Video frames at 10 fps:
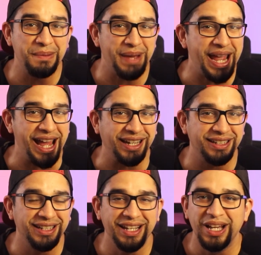man.
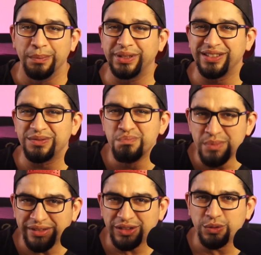But this
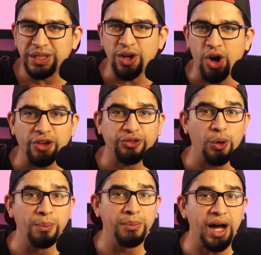mystery
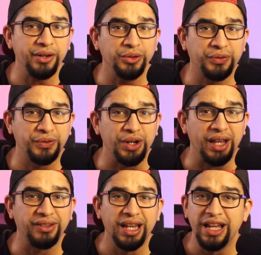also models for
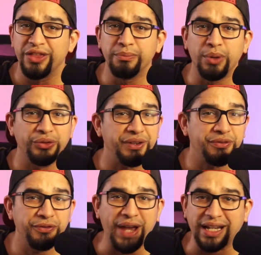us the most
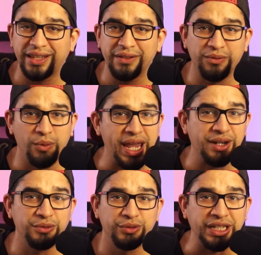effective way
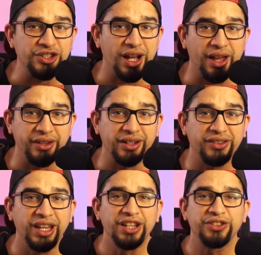to reach
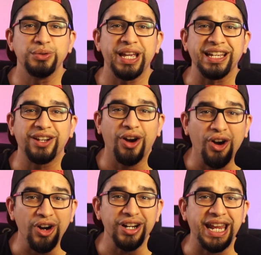others, to
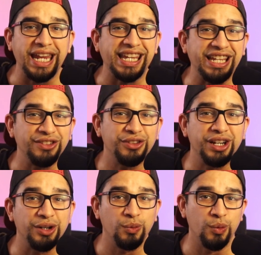incarnate into
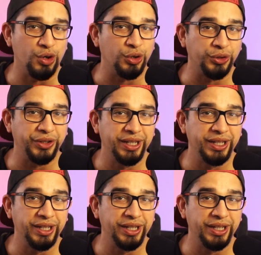their world.